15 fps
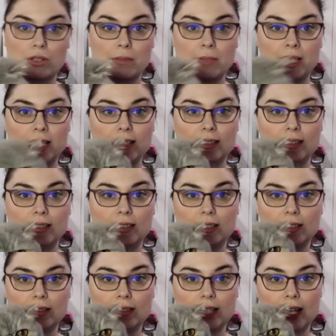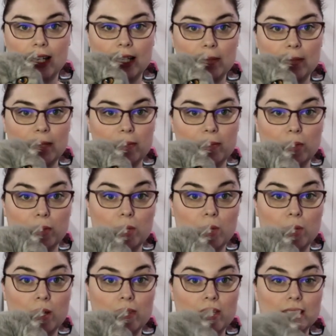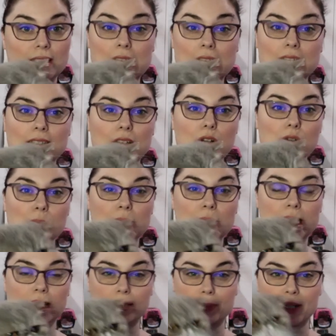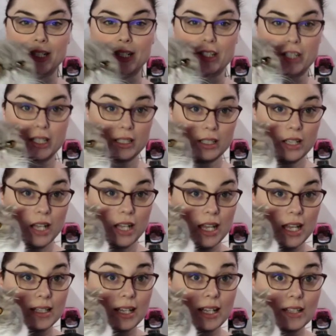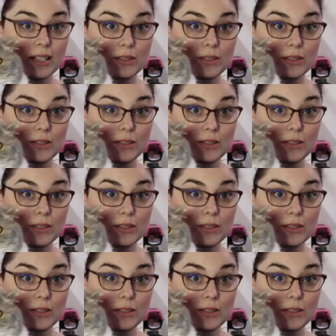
his a little tiny bit, but we want these nice open expression, nice